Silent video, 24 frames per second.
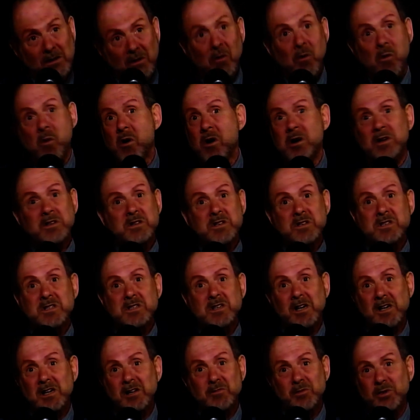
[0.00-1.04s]
Once
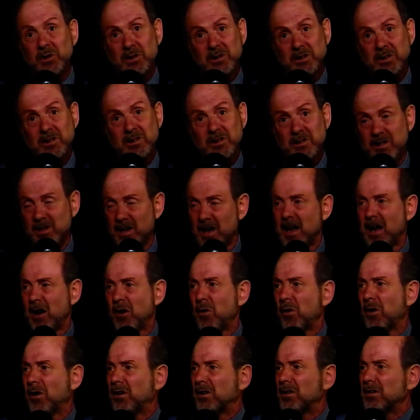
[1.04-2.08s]
I built a
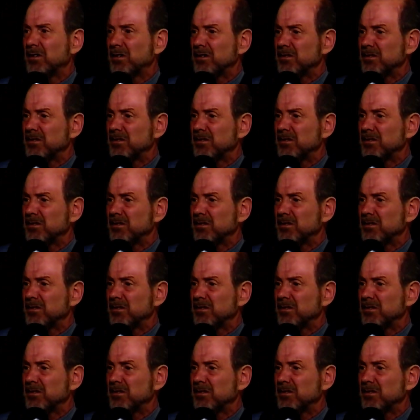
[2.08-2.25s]
tower,